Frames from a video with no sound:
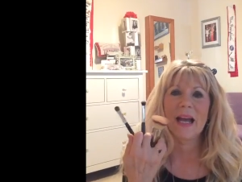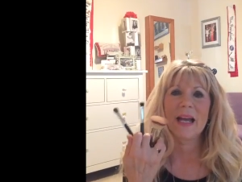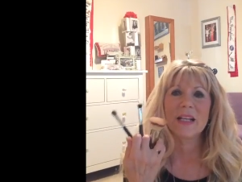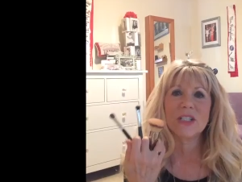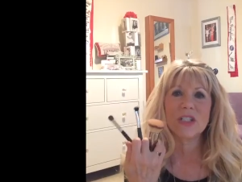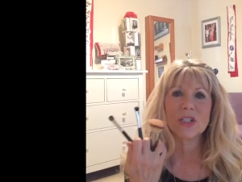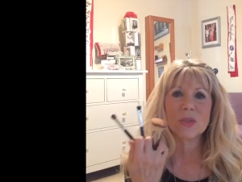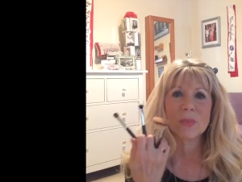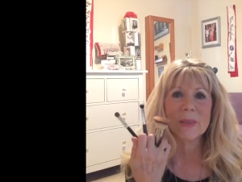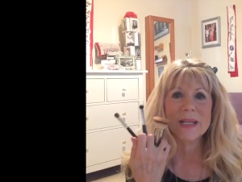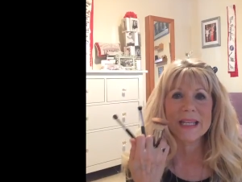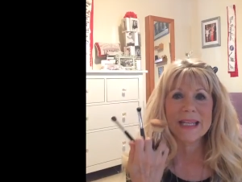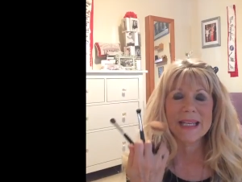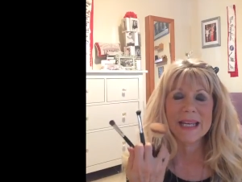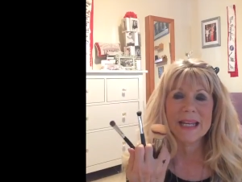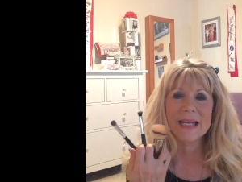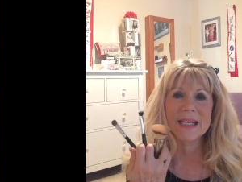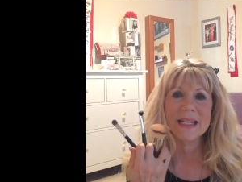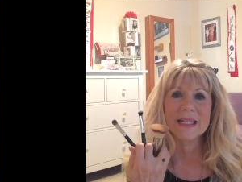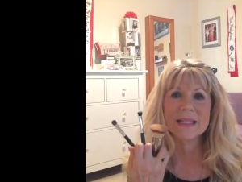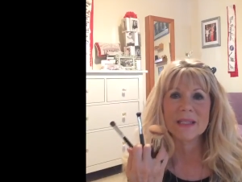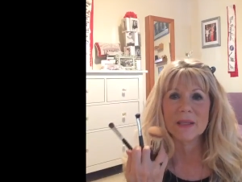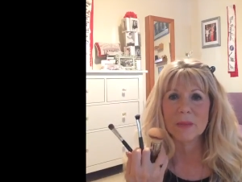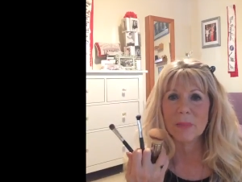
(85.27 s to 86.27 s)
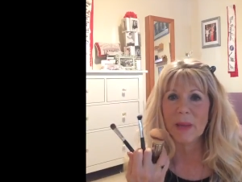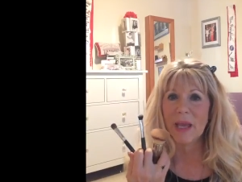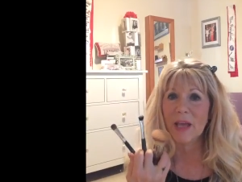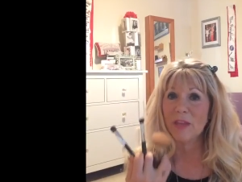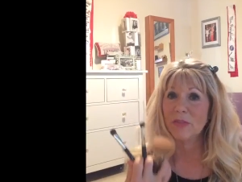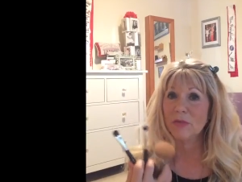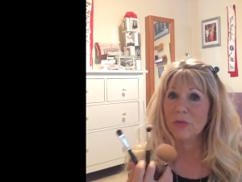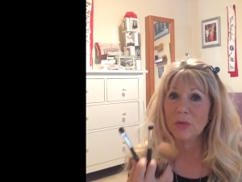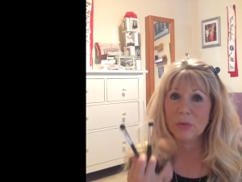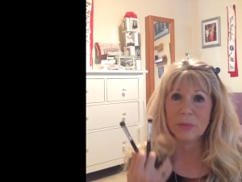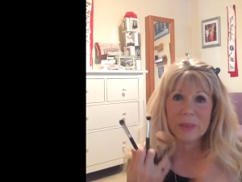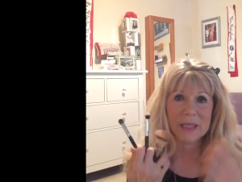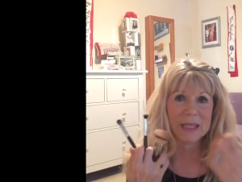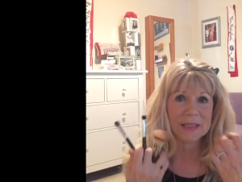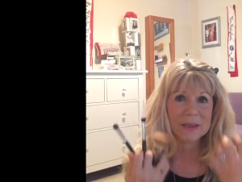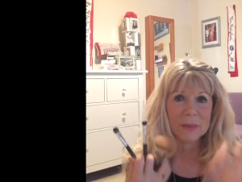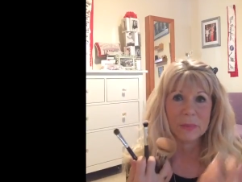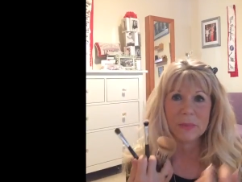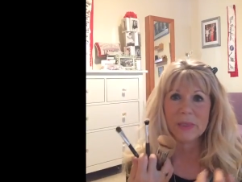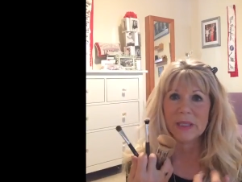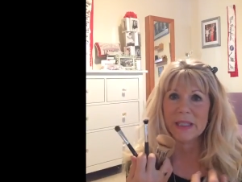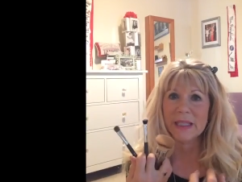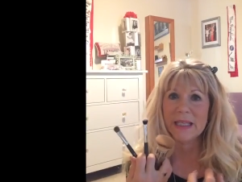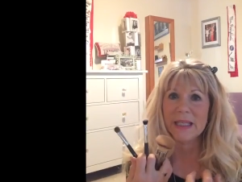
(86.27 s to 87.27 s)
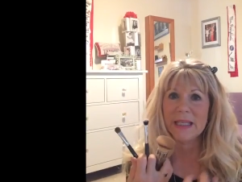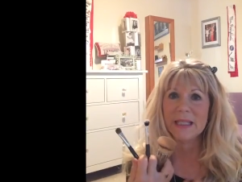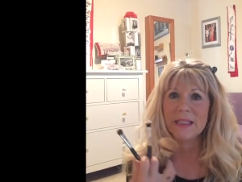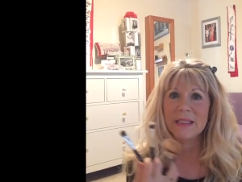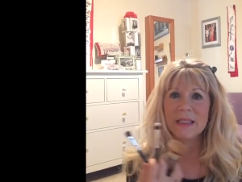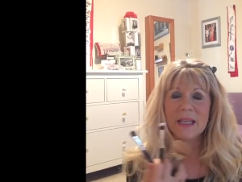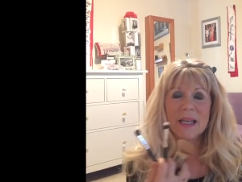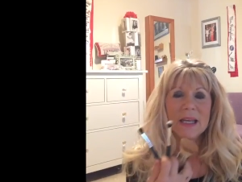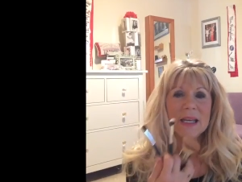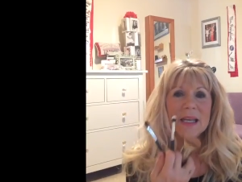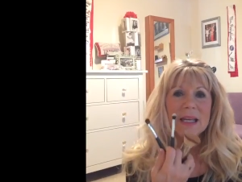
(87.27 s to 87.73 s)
I just want to get into the bathroom, get them cleaned,